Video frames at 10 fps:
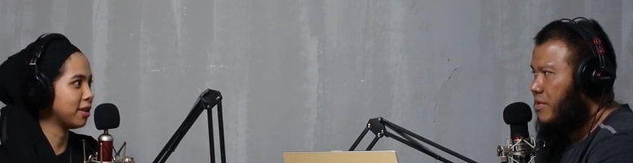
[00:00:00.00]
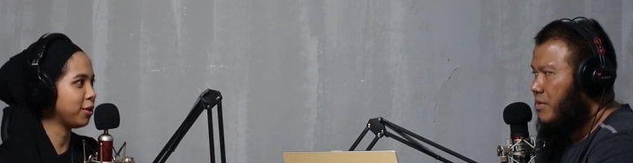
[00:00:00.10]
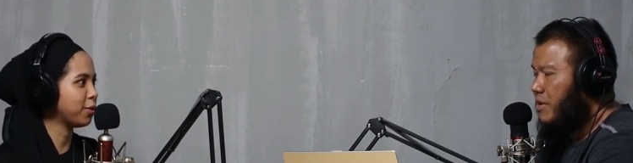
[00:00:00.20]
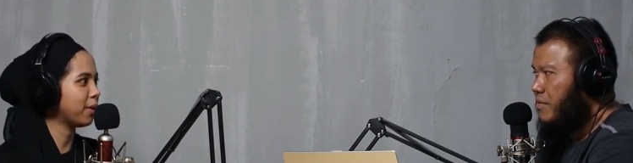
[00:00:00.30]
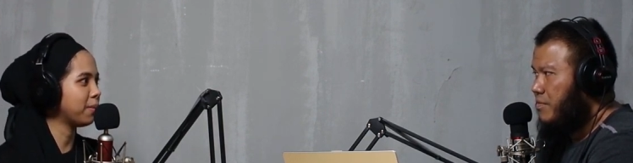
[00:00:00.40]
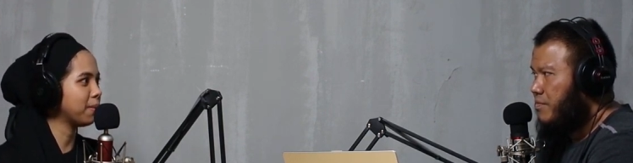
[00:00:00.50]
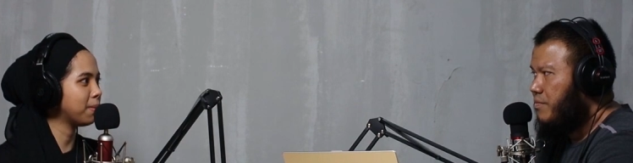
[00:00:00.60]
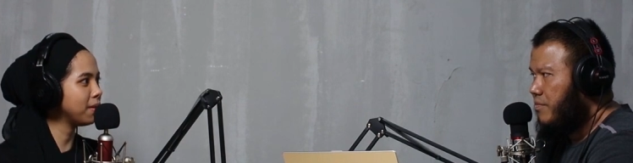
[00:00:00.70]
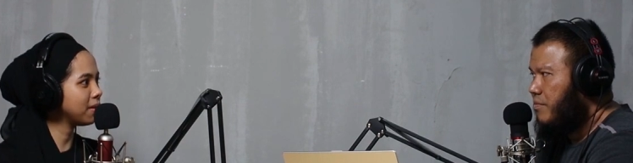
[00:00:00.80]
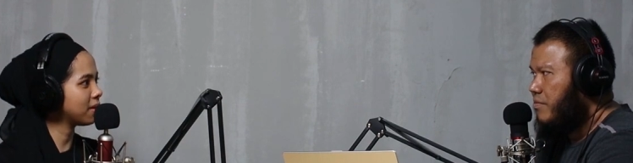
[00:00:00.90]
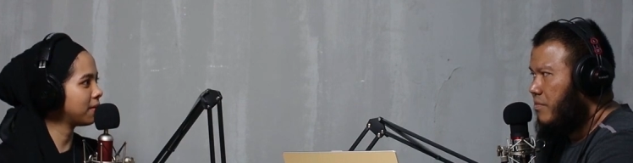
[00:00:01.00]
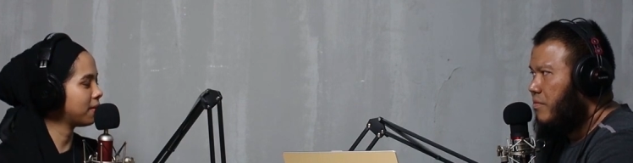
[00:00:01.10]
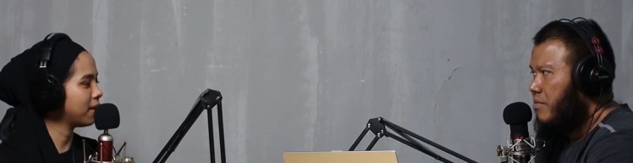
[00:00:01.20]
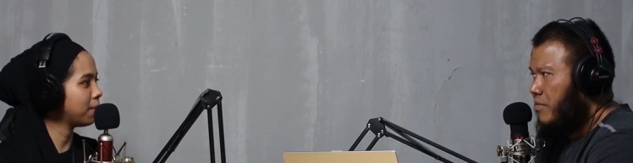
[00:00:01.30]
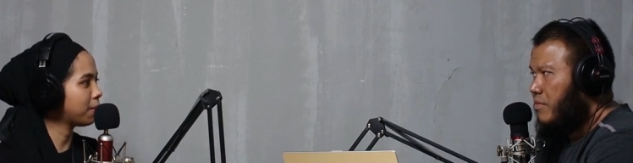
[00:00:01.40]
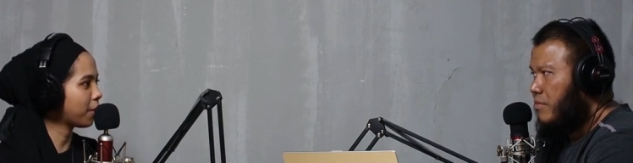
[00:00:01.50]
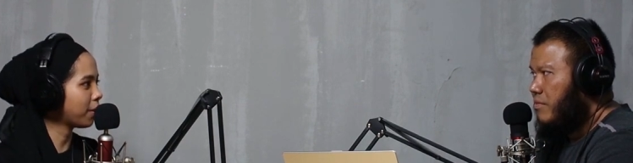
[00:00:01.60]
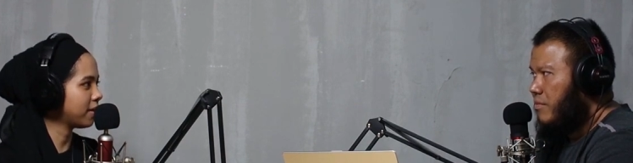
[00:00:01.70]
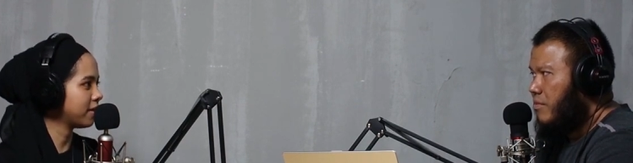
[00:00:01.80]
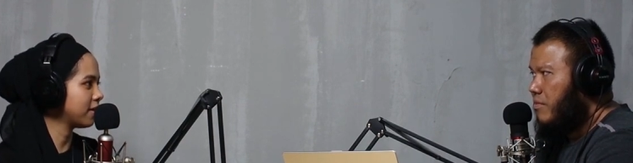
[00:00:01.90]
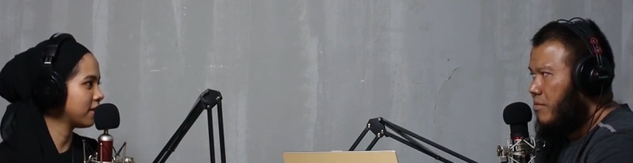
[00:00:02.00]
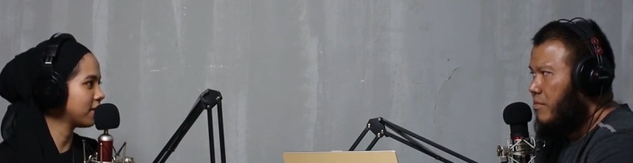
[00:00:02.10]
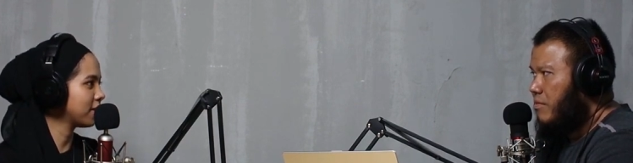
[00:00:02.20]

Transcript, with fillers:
Speaker 1: Right. You are a bit built differently, broader.